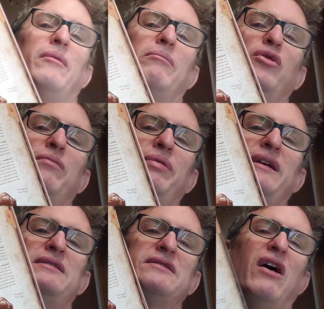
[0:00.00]
Moon
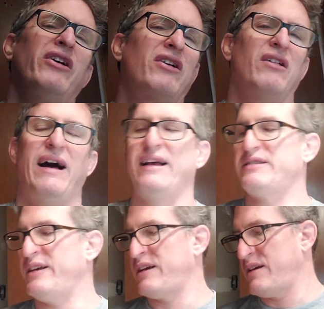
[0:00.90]
beasts, all your
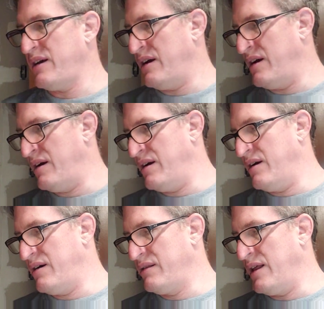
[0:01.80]
classic
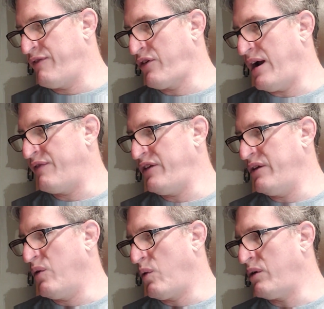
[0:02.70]

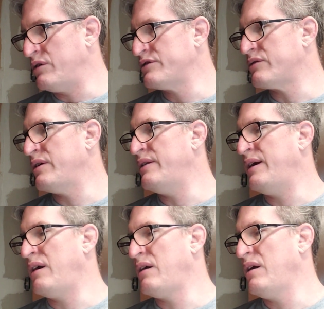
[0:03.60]
Lovecraftian horrors are in
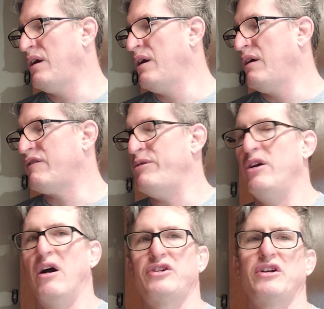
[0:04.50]
there, from the
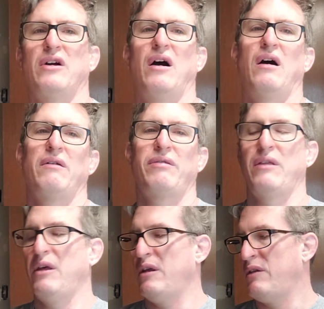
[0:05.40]
Yog-Sothoth
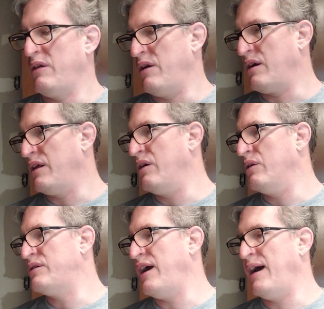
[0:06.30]
to the
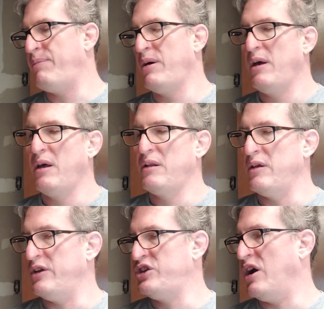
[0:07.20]
Nyarlathotep
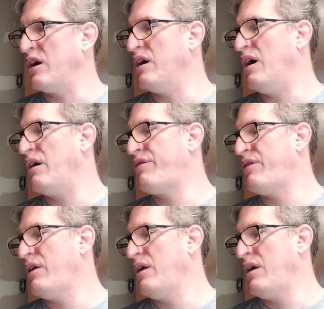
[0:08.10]
to the Shoggoth
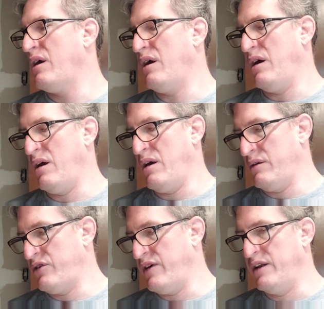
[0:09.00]

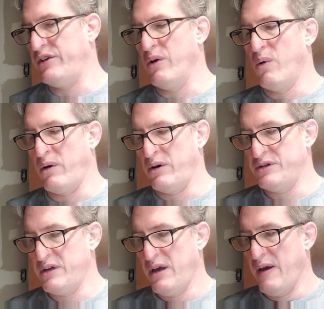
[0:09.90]
to the hunting
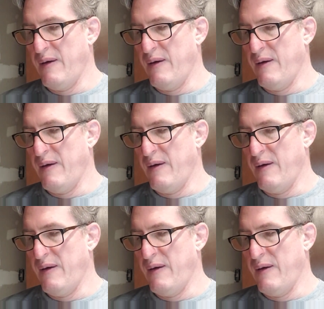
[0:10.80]
horrors.